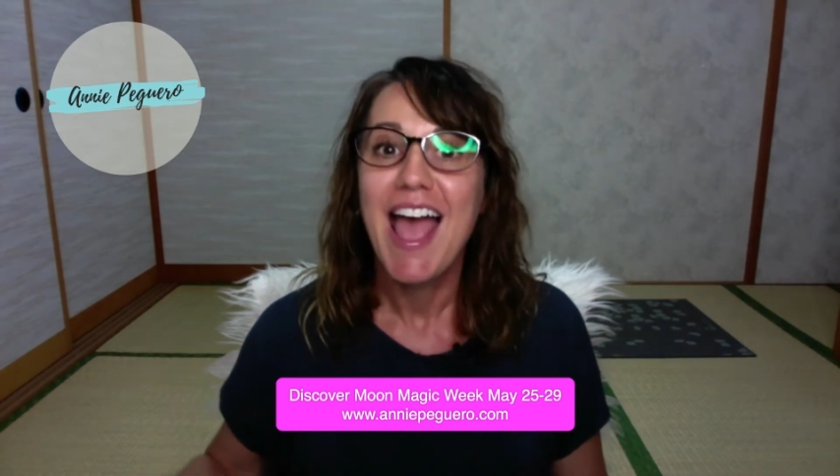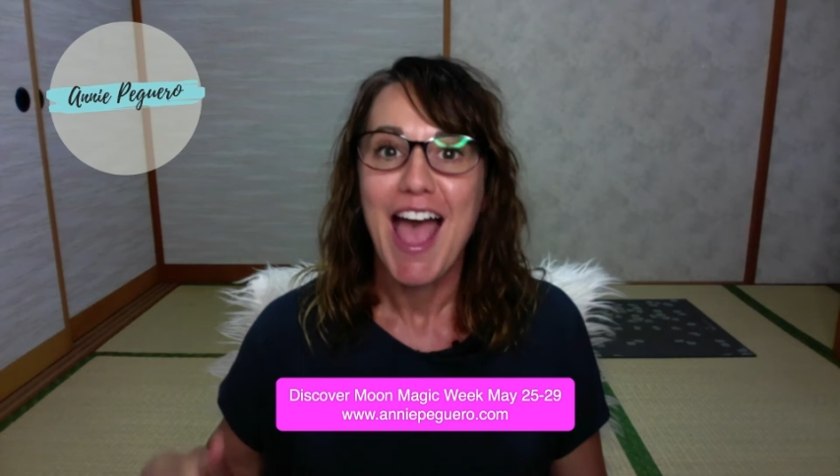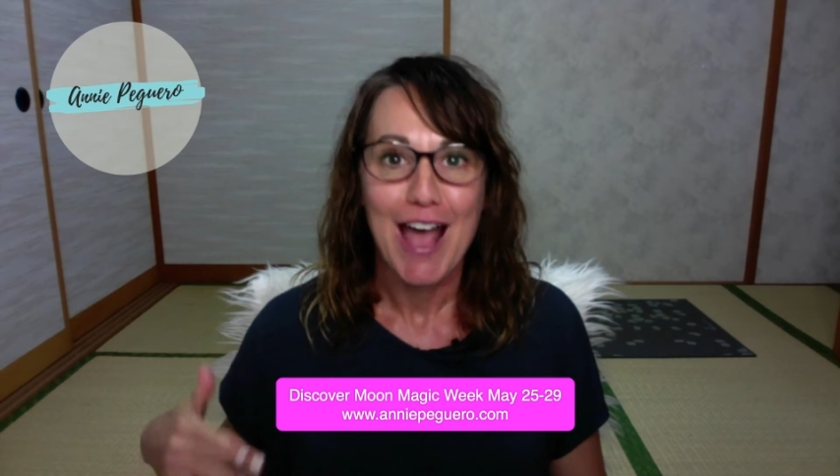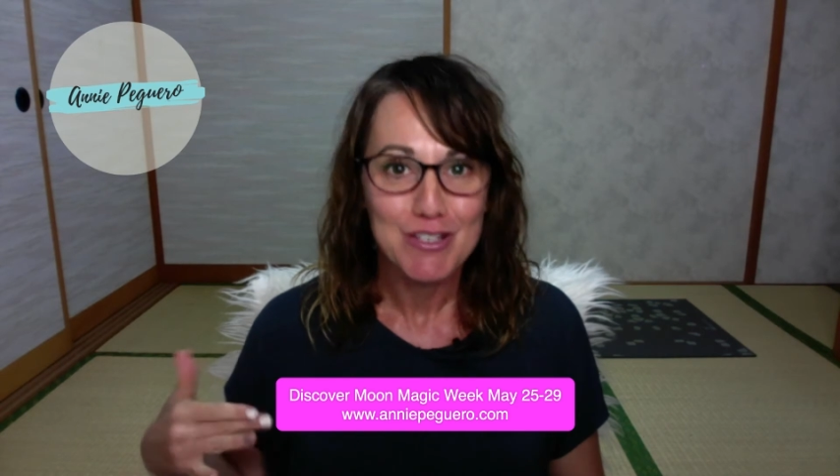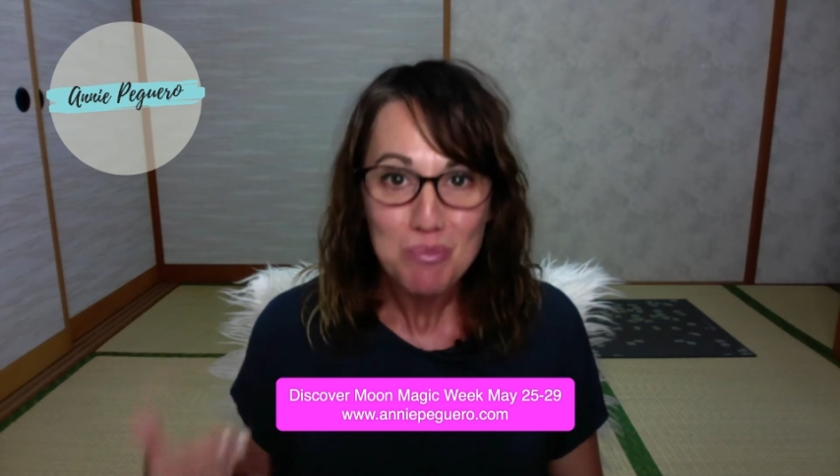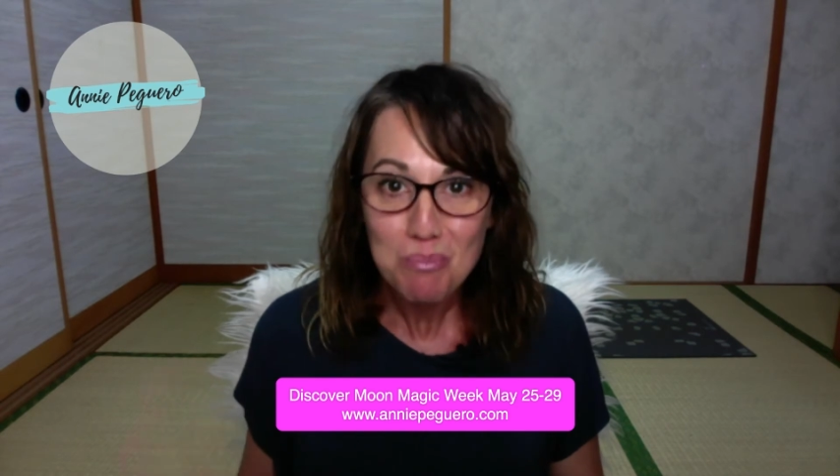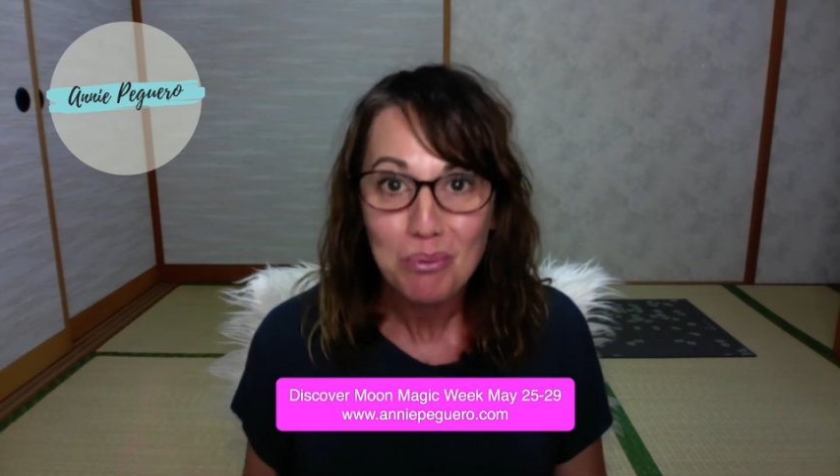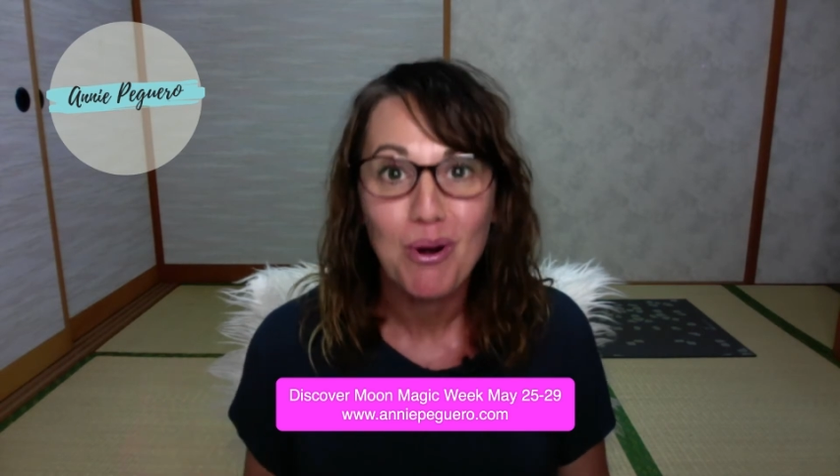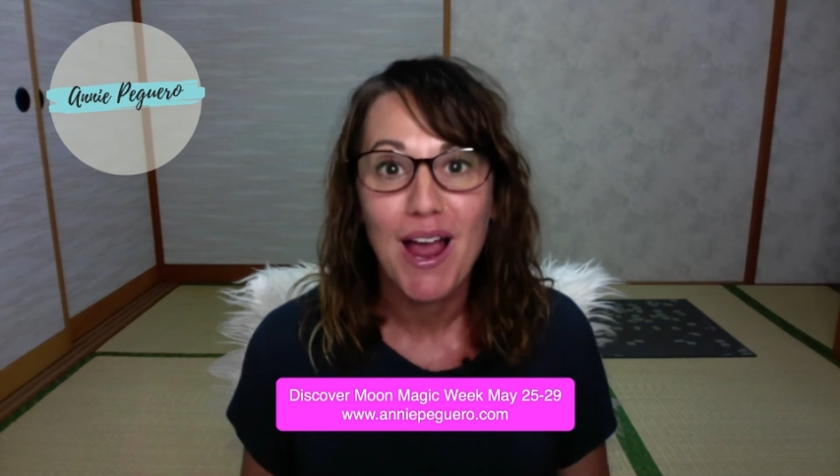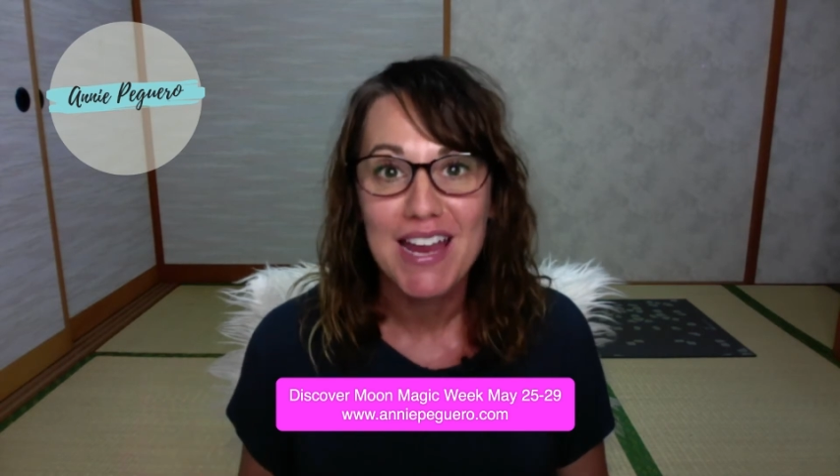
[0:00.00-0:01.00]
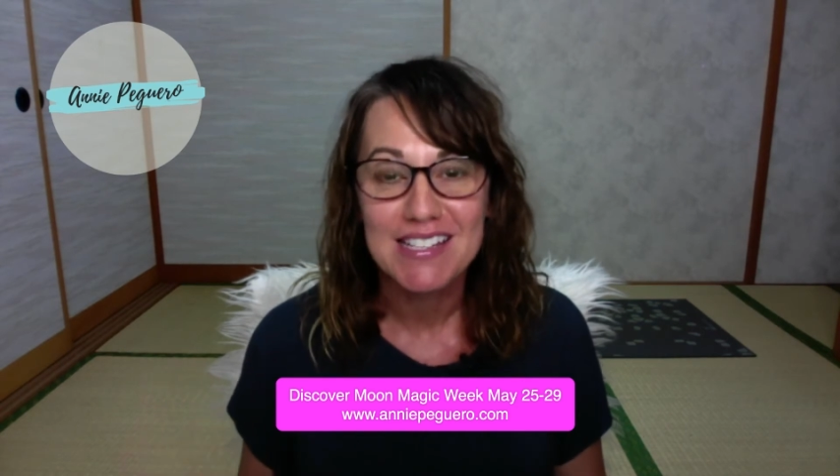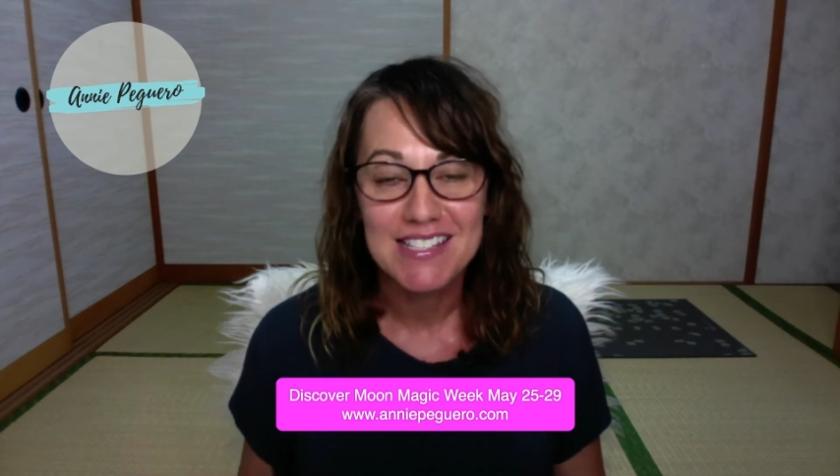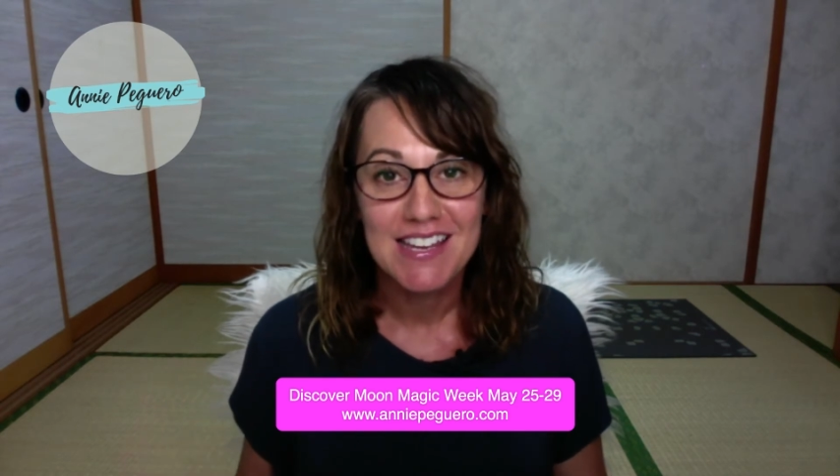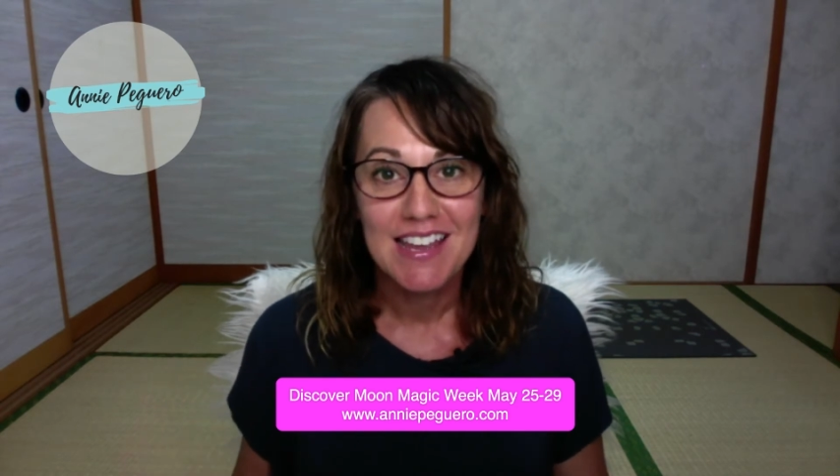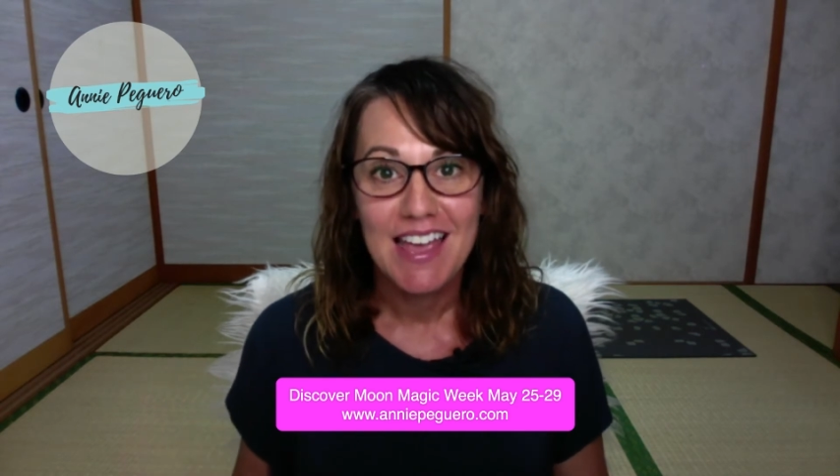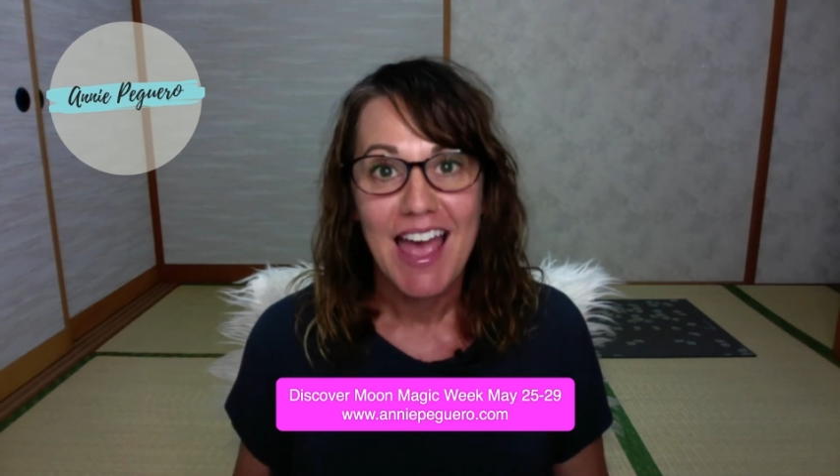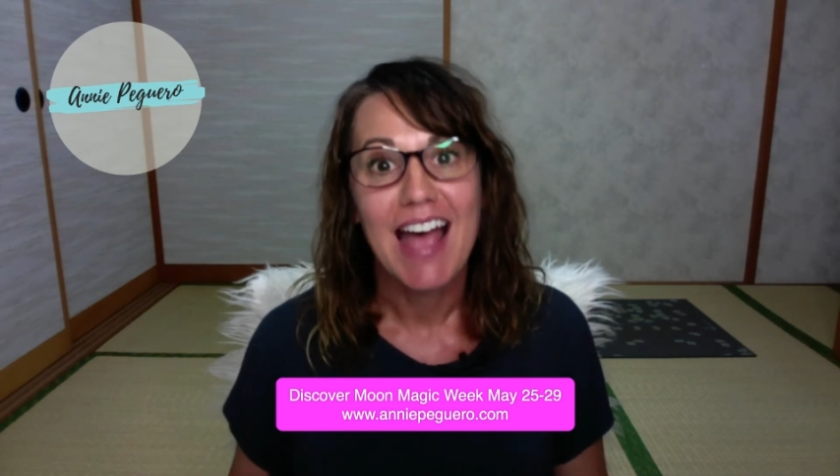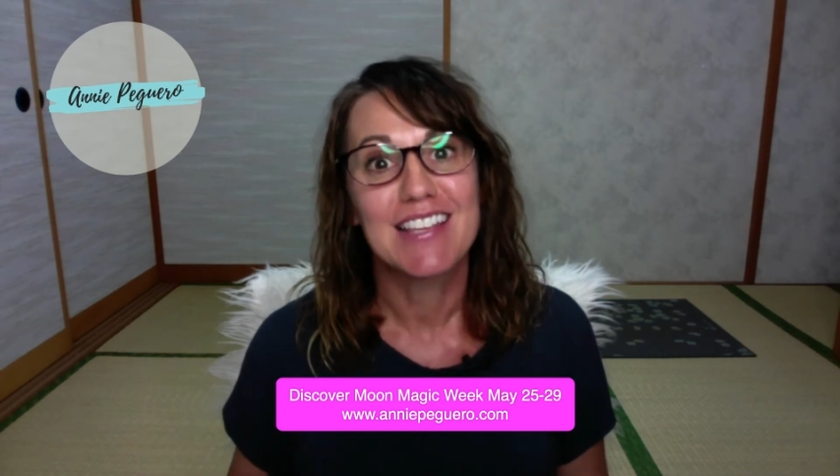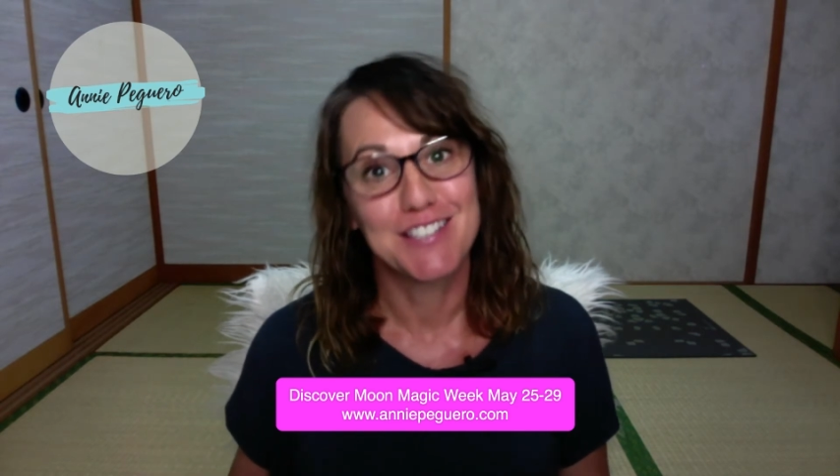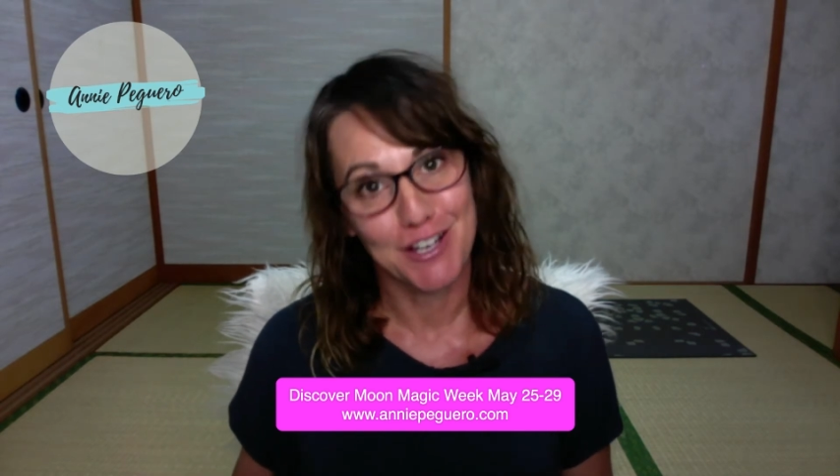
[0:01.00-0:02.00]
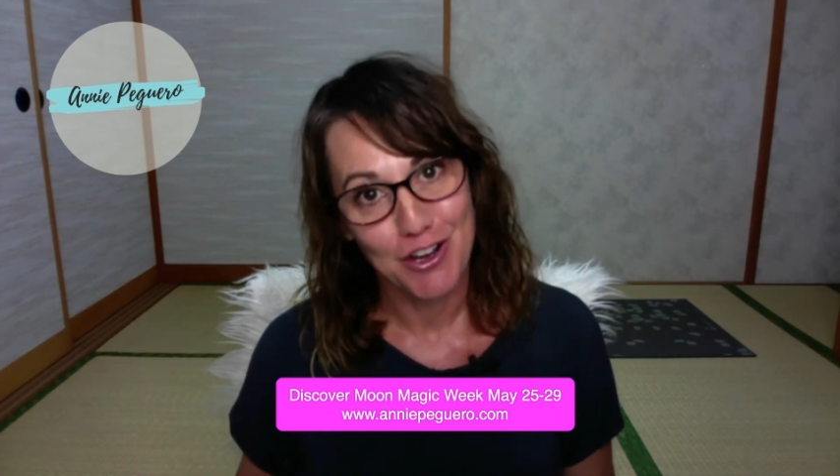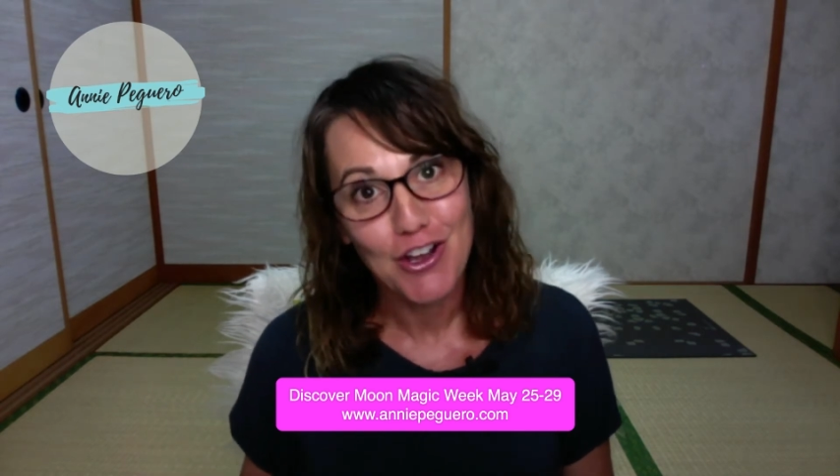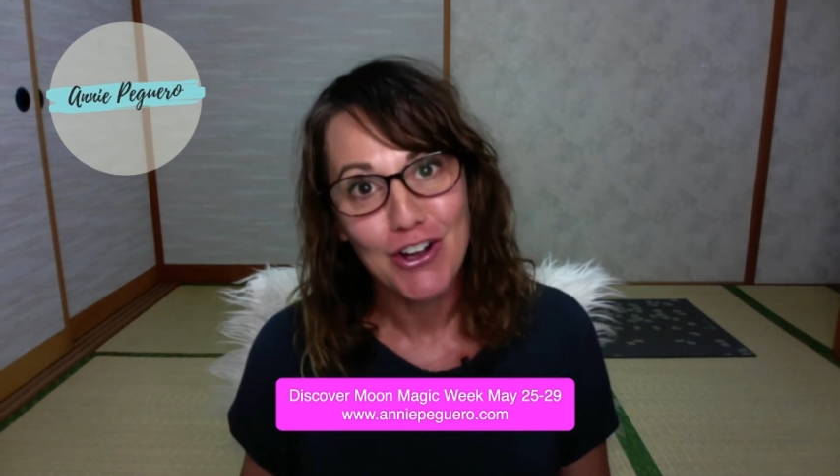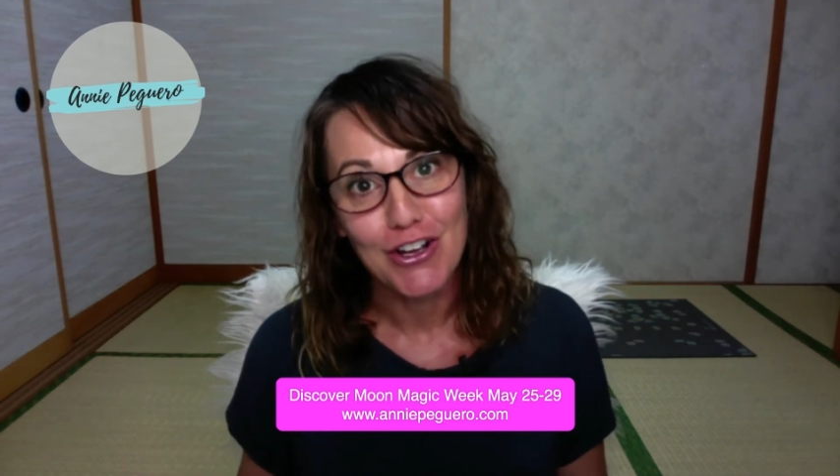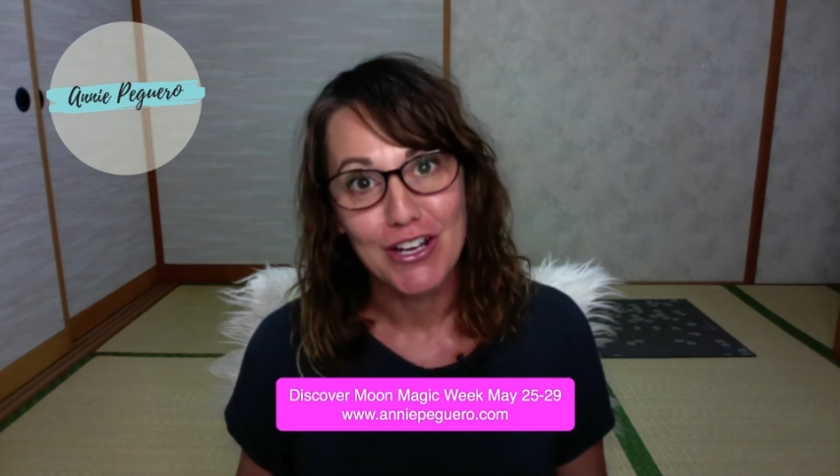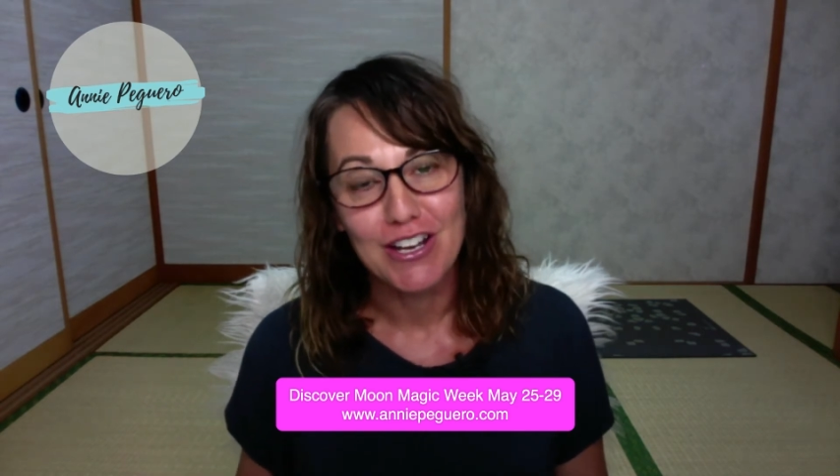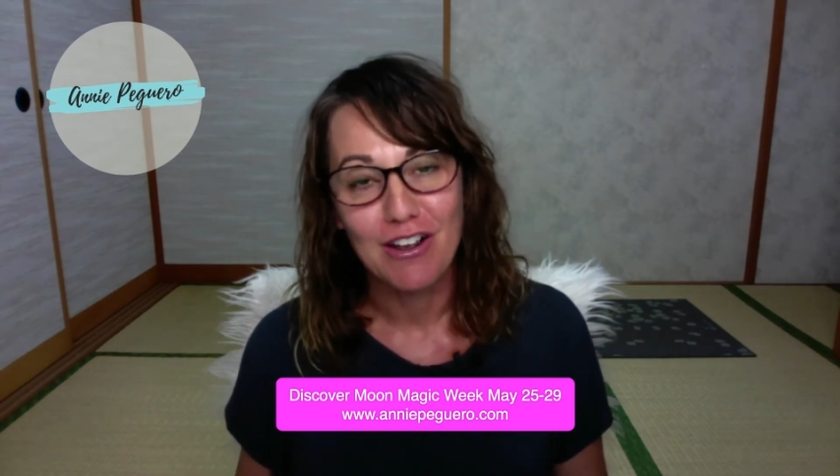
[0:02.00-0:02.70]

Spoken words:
as bright as it could.